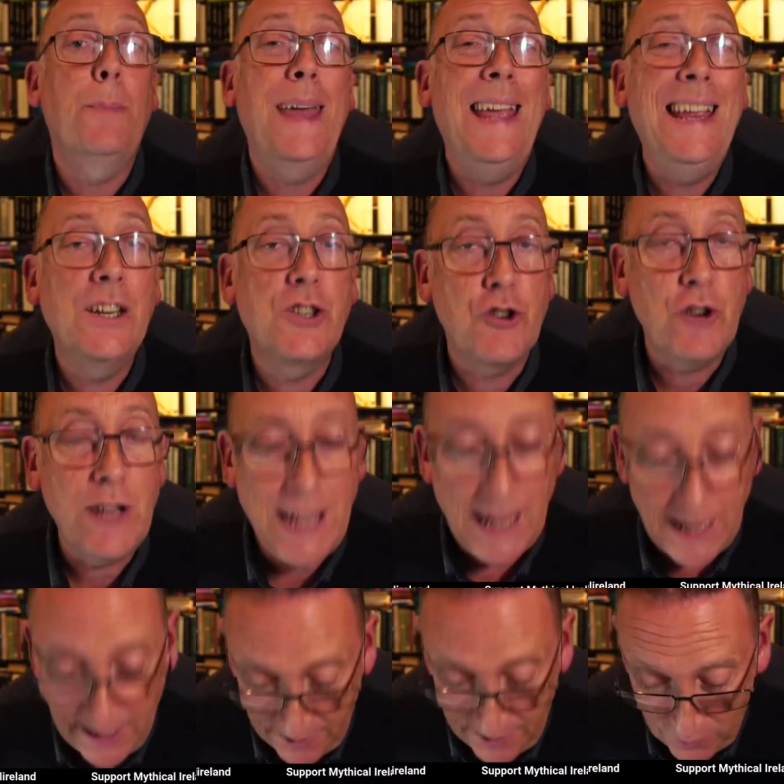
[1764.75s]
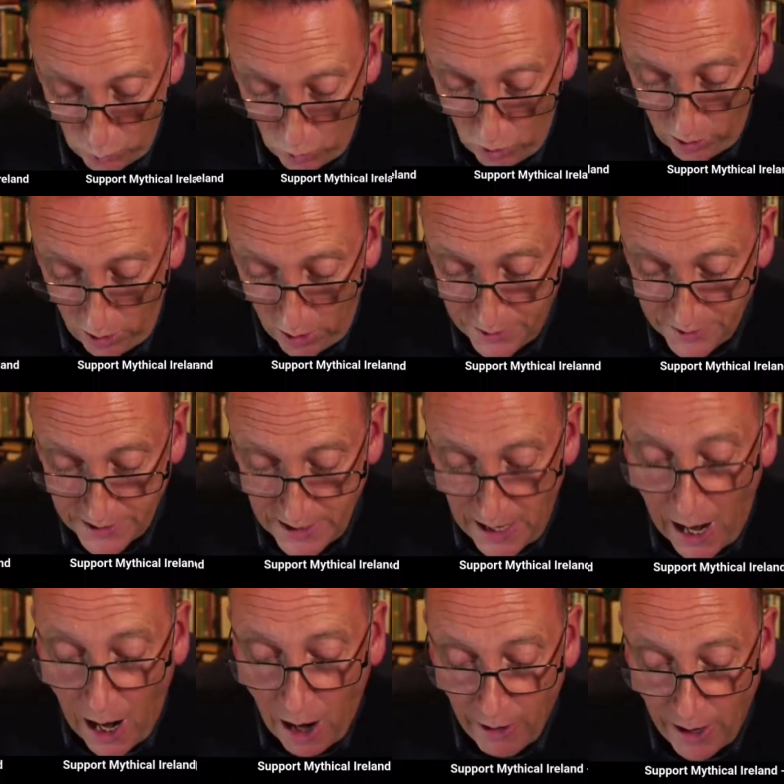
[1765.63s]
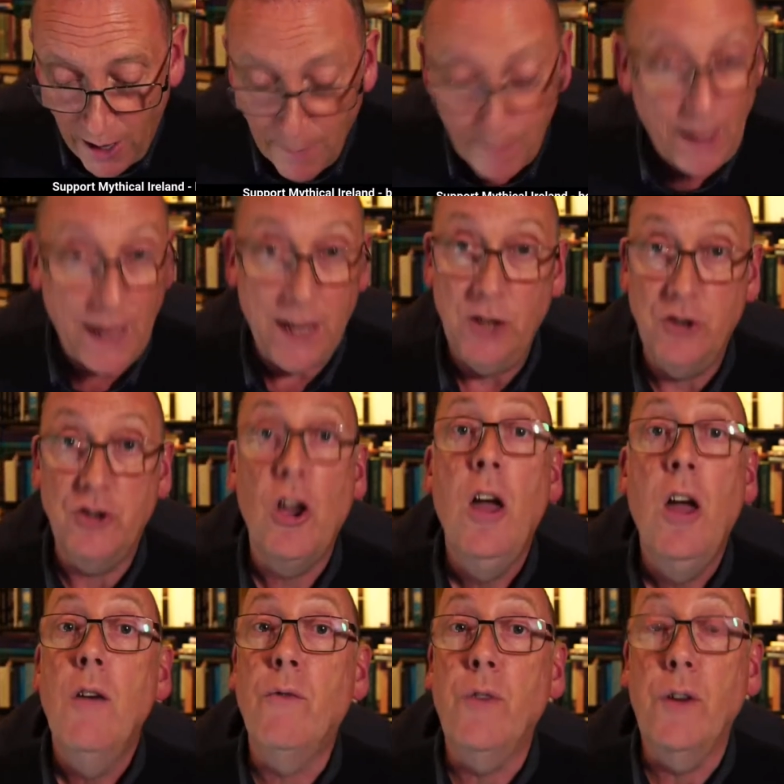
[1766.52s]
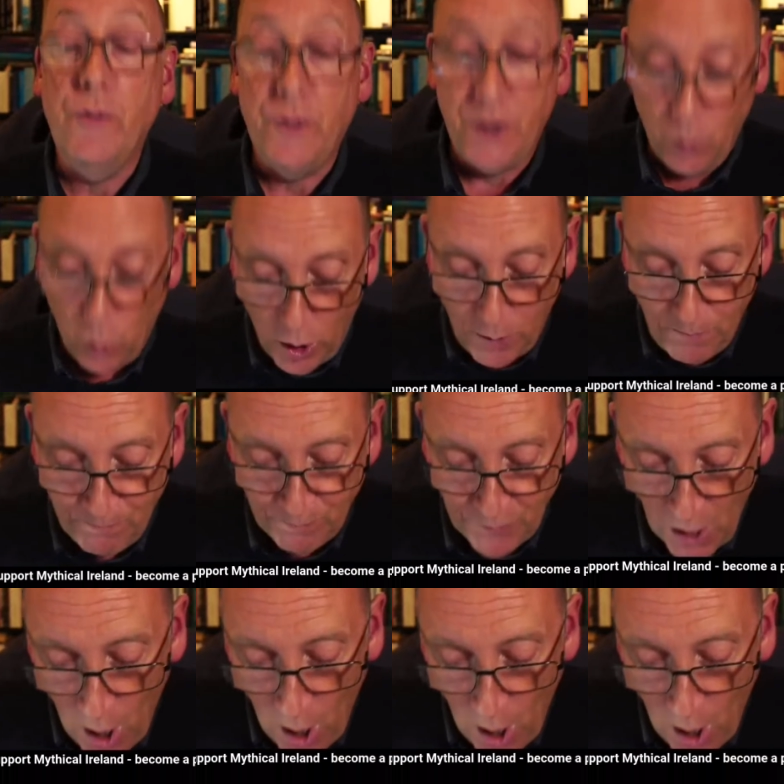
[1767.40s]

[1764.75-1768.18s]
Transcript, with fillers: Petrie, in his work on Tara, page 51,